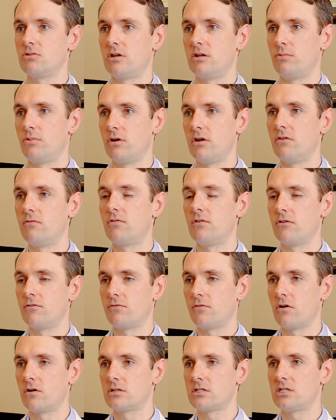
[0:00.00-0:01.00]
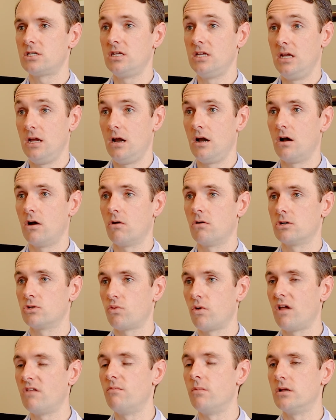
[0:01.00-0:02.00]
way to put it for the first year or
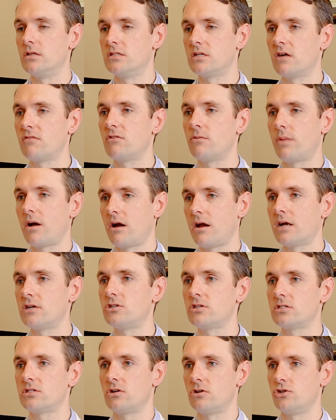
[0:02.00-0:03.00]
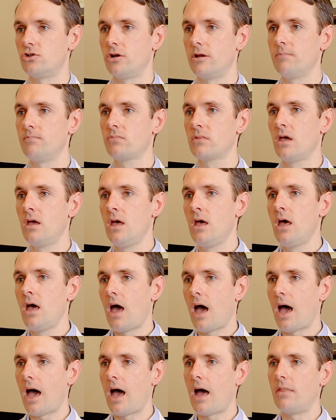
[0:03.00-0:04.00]
12 months after bariatric surgery.
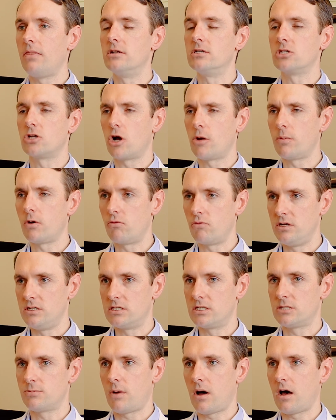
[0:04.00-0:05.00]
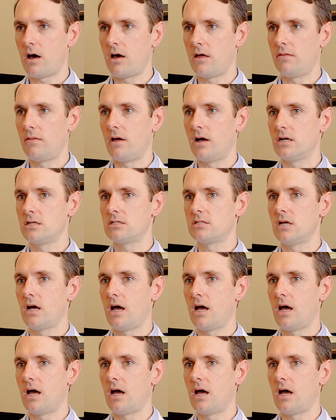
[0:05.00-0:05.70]
There's a couple of reasons behind that.